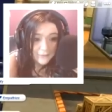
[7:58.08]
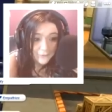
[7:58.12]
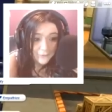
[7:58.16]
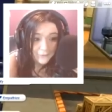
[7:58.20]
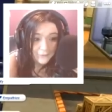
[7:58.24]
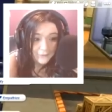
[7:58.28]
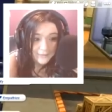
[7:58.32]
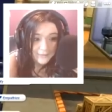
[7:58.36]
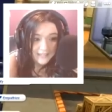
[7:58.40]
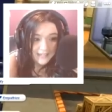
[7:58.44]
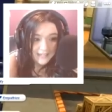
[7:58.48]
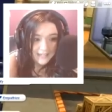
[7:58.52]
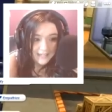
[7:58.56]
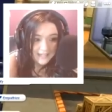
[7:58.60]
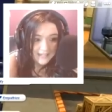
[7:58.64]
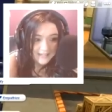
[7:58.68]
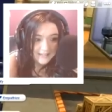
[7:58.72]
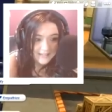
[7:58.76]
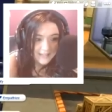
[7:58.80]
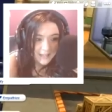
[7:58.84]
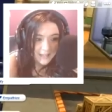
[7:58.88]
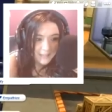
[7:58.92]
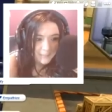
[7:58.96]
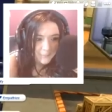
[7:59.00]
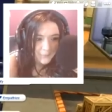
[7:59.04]
Ask for
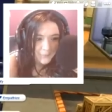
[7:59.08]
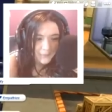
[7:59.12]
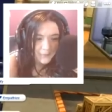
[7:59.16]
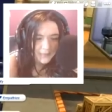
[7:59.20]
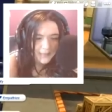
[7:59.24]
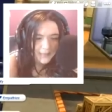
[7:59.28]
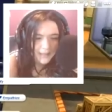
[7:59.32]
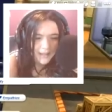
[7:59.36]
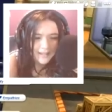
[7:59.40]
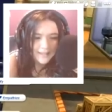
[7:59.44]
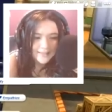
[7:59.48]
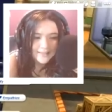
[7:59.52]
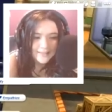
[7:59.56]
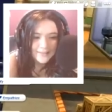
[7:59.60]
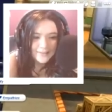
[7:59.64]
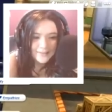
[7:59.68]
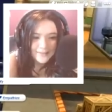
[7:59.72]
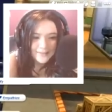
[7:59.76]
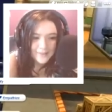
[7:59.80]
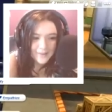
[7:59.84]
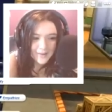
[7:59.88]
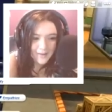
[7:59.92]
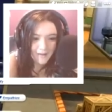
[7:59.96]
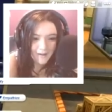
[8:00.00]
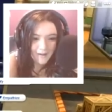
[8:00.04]
DNA sample.
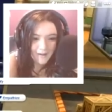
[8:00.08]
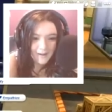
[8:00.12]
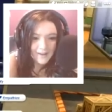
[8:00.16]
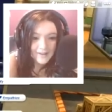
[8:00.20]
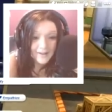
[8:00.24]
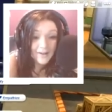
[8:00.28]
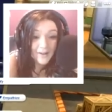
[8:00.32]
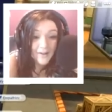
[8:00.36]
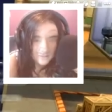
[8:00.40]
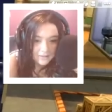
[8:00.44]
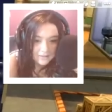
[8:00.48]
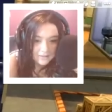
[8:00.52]
Let's not.